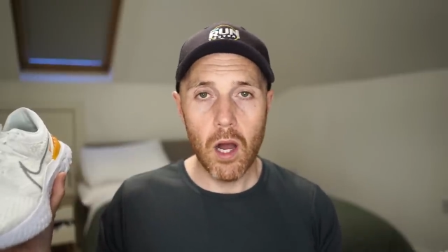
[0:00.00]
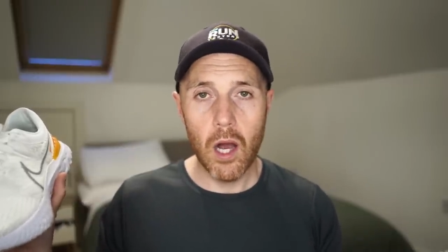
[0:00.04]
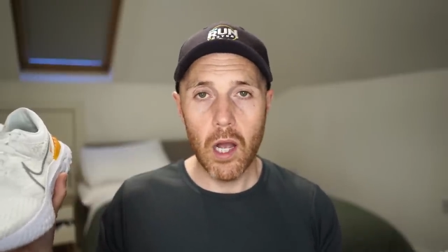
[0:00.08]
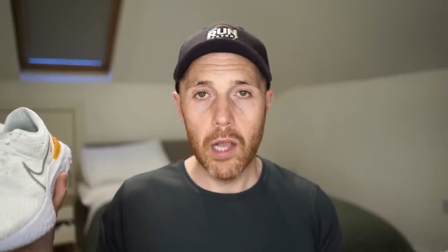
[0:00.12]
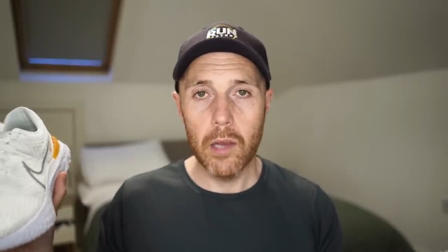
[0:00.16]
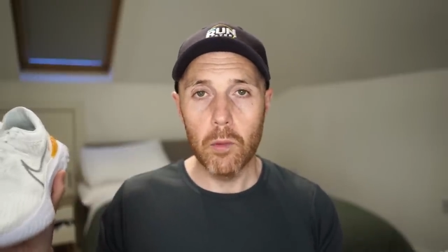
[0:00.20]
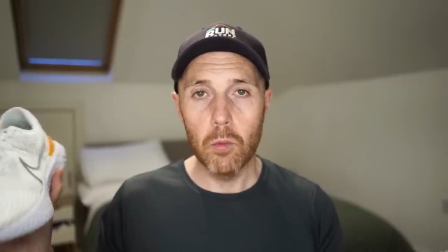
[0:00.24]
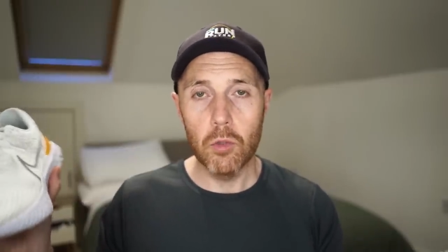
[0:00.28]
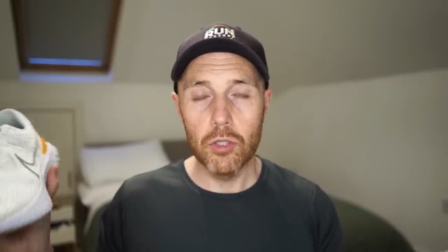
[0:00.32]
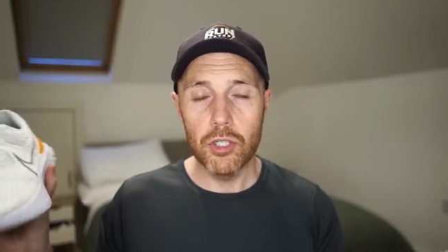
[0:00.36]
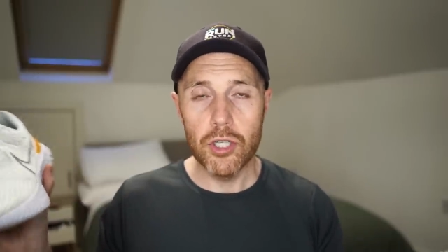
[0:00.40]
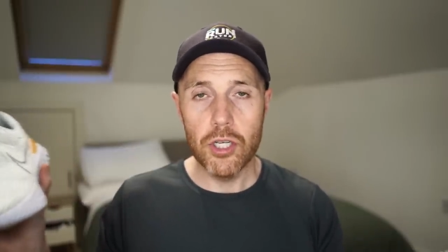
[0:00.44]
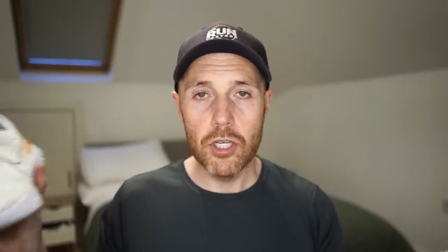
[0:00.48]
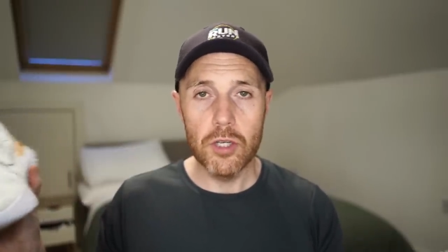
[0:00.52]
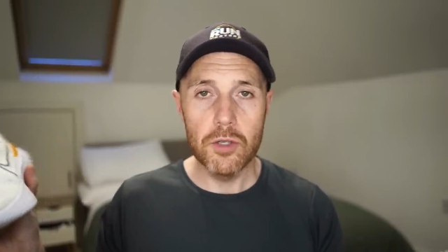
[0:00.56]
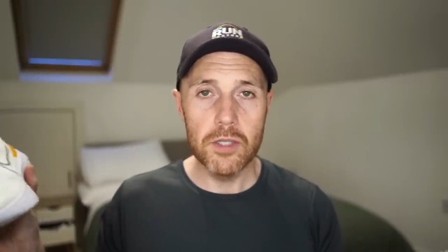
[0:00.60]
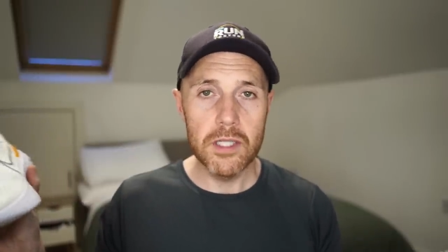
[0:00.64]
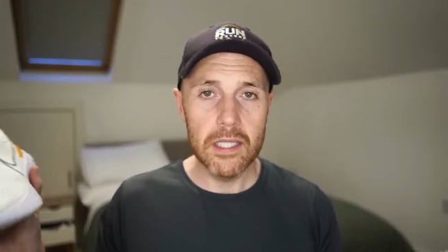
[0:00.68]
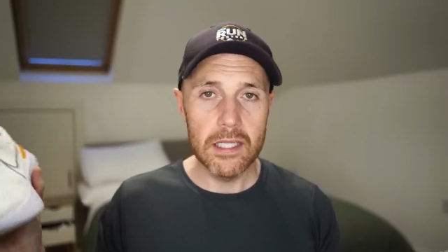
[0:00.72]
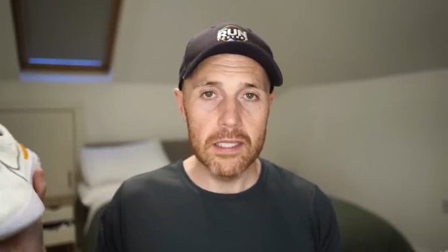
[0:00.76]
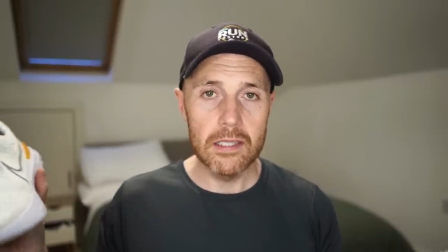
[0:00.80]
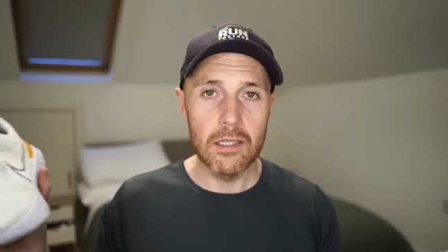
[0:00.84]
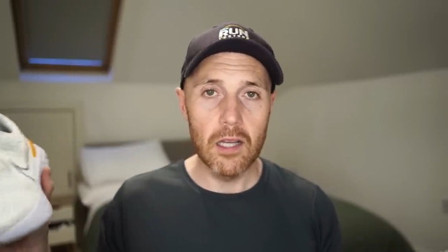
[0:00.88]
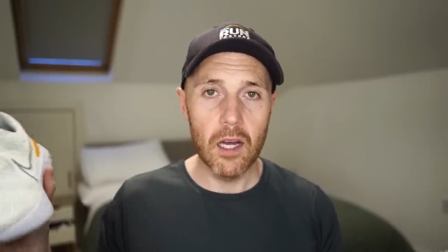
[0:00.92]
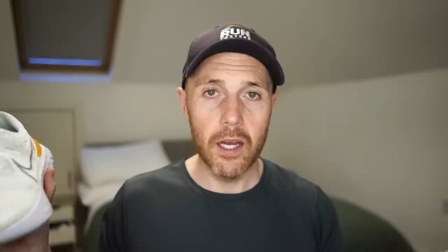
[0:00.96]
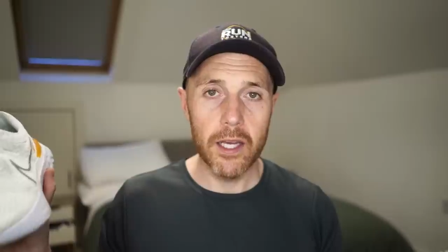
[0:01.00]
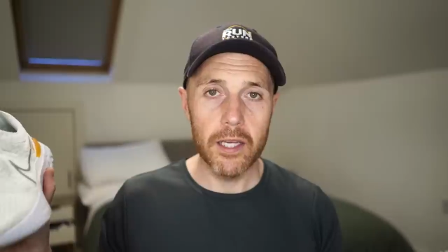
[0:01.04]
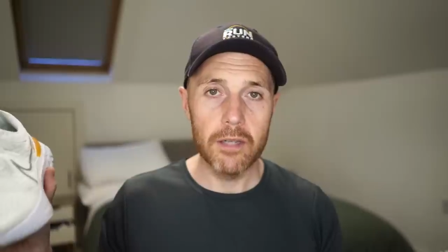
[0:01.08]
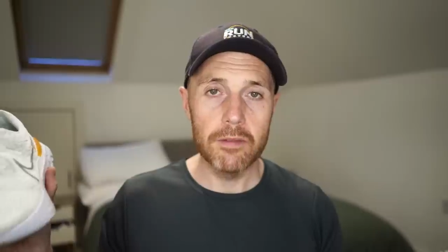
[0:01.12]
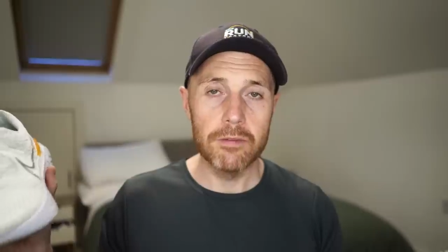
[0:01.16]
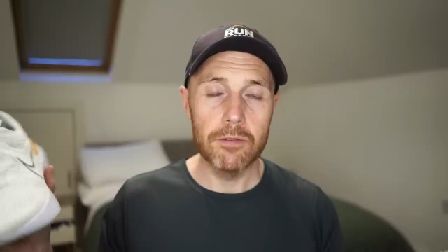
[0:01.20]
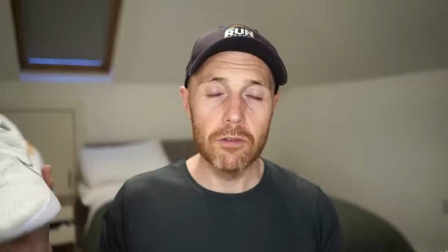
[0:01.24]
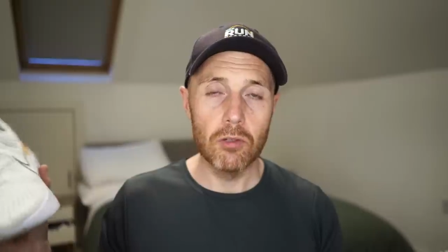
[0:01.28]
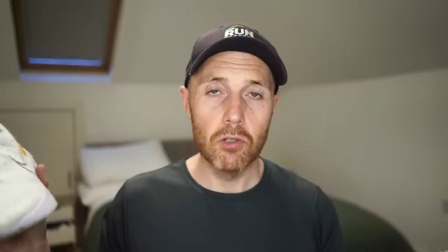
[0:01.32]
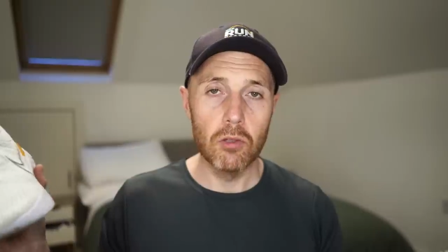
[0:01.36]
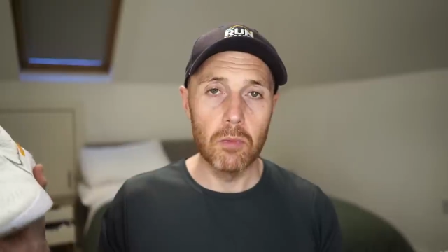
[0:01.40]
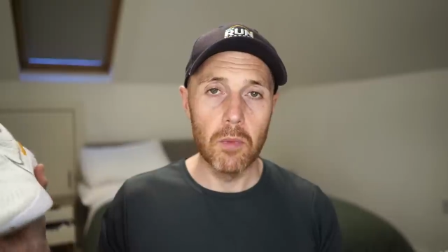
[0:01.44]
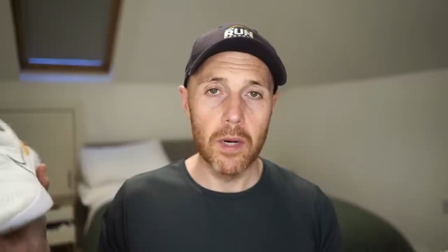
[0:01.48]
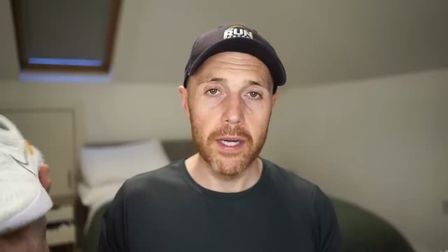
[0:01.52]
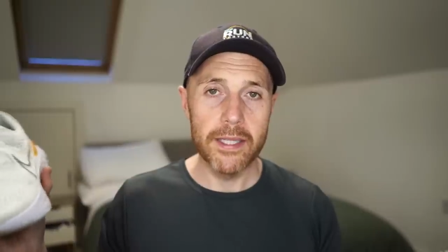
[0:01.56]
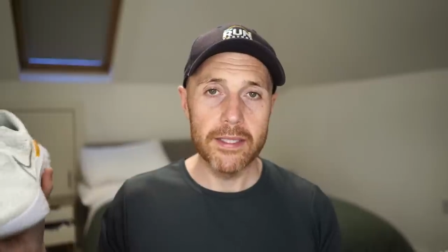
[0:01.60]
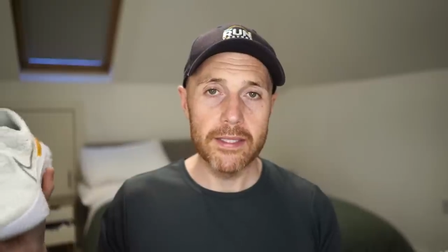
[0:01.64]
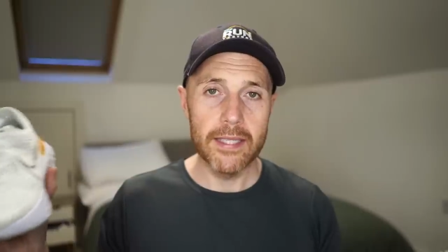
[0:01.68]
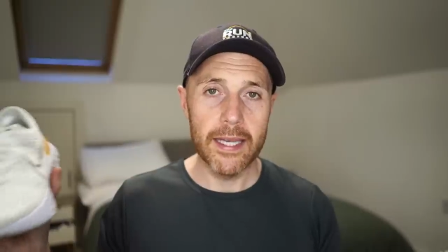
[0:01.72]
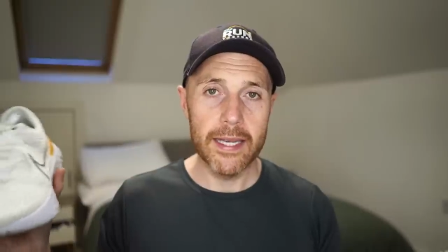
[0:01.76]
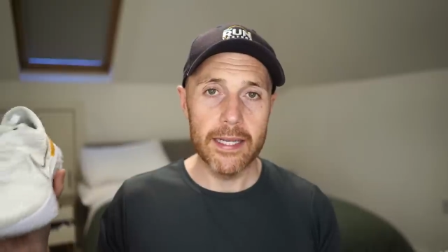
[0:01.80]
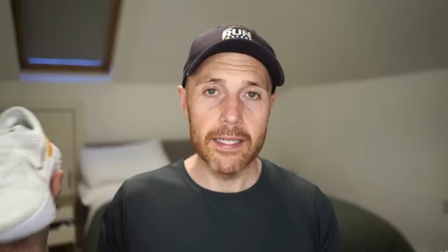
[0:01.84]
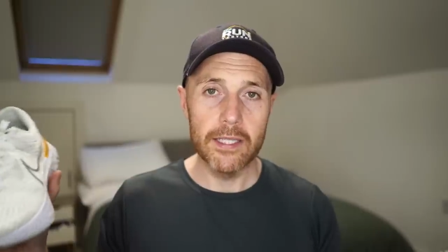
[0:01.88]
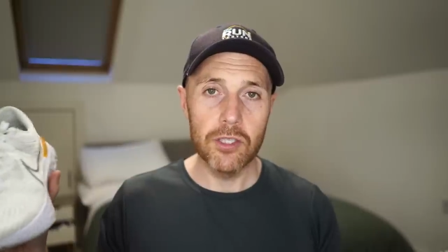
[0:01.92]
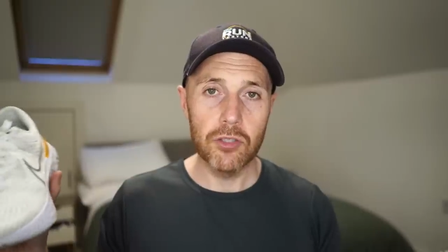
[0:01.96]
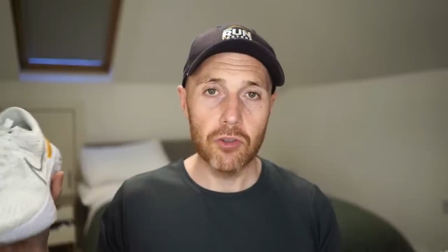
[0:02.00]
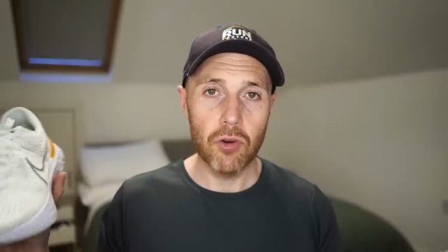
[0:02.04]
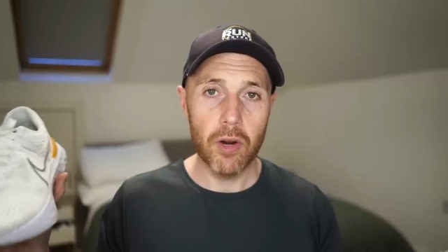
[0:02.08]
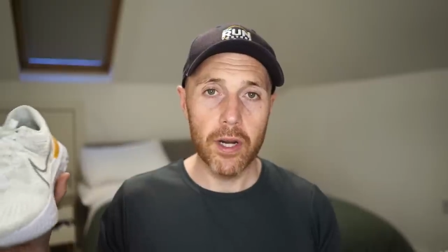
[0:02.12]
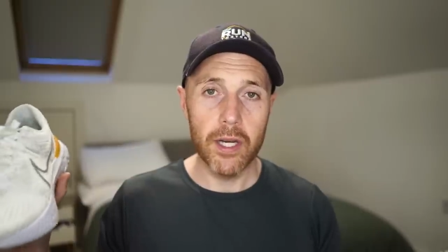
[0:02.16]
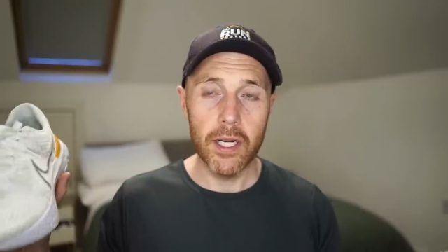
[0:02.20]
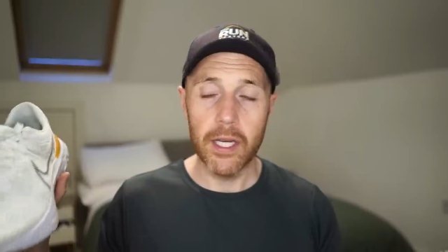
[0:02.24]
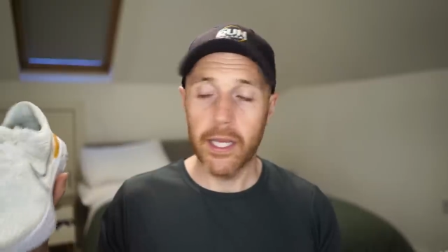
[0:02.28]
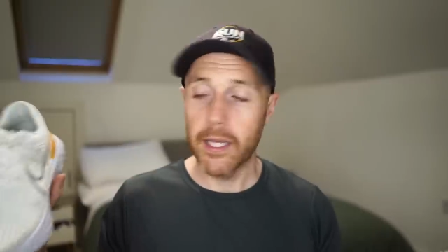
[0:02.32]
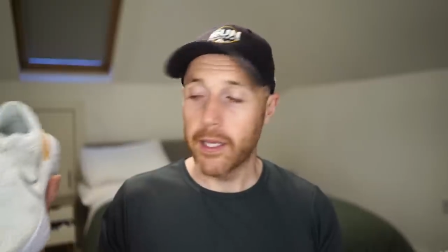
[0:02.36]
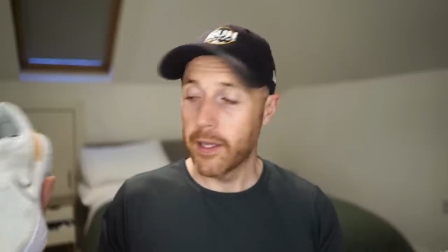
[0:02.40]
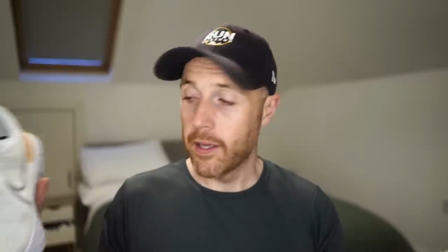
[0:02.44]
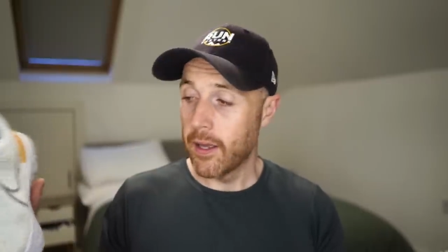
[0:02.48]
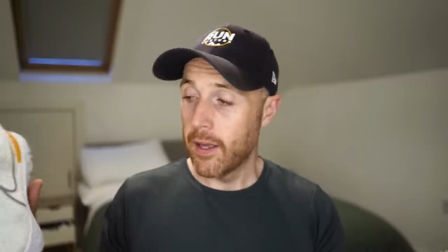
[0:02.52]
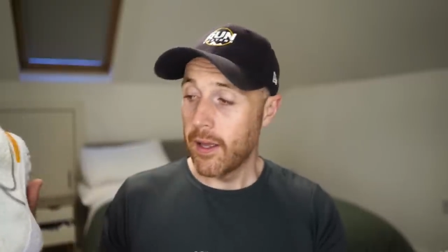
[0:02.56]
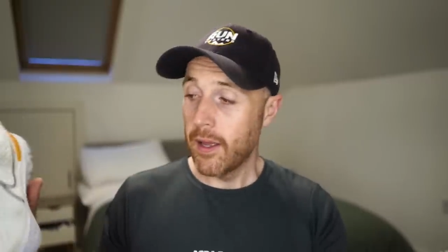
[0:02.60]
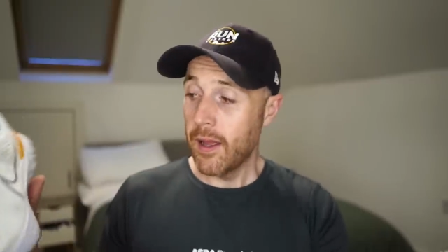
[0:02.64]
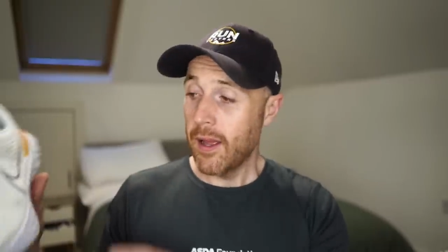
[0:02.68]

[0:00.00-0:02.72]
I would usually like for my daily training.